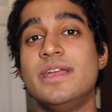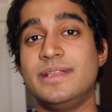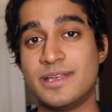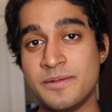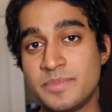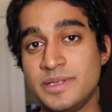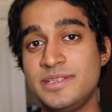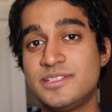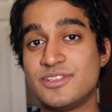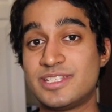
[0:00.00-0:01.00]
in
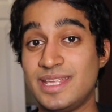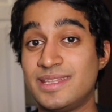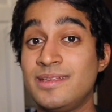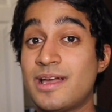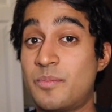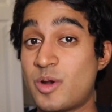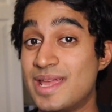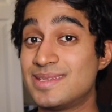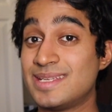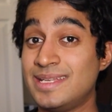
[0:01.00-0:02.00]
companies which they think are
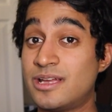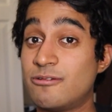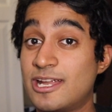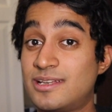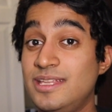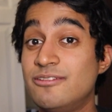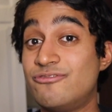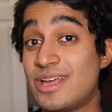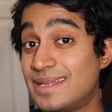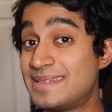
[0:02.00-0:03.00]
priced incorrectly
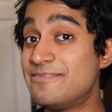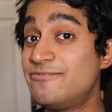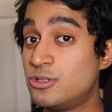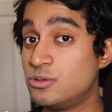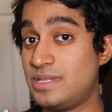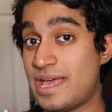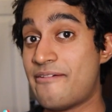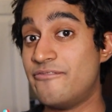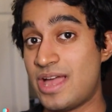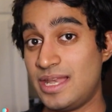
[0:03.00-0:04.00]
relative to
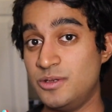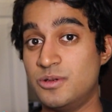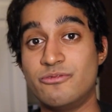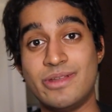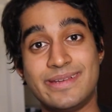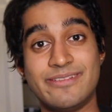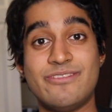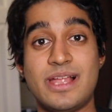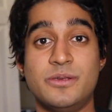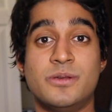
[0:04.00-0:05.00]
their value, relative
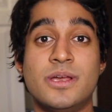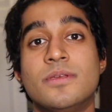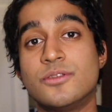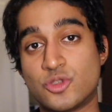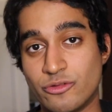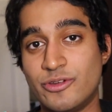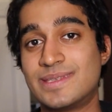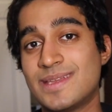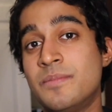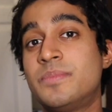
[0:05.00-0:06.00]
value. So for
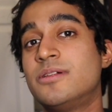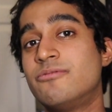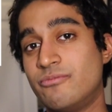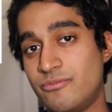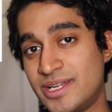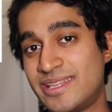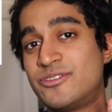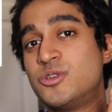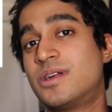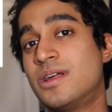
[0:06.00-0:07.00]
example, relative to a